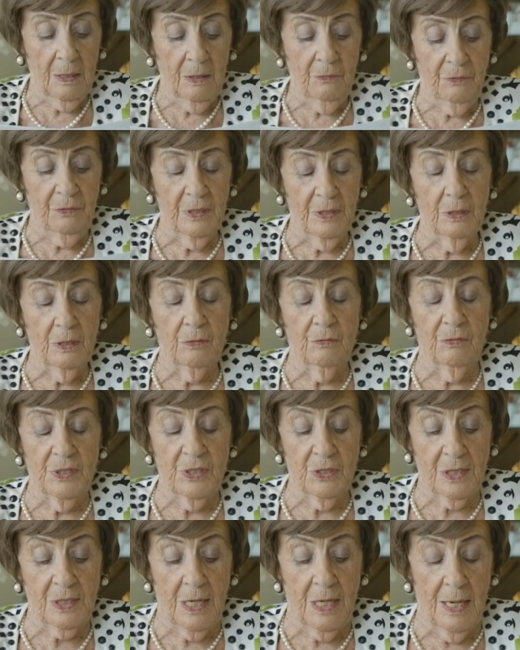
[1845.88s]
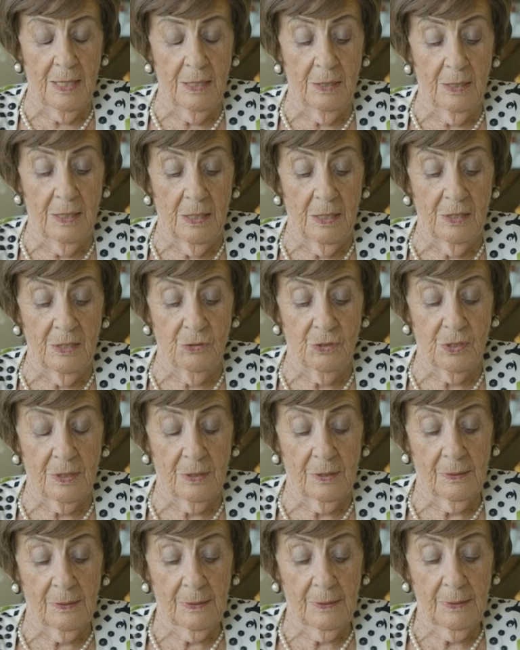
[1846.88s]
filled with kindness,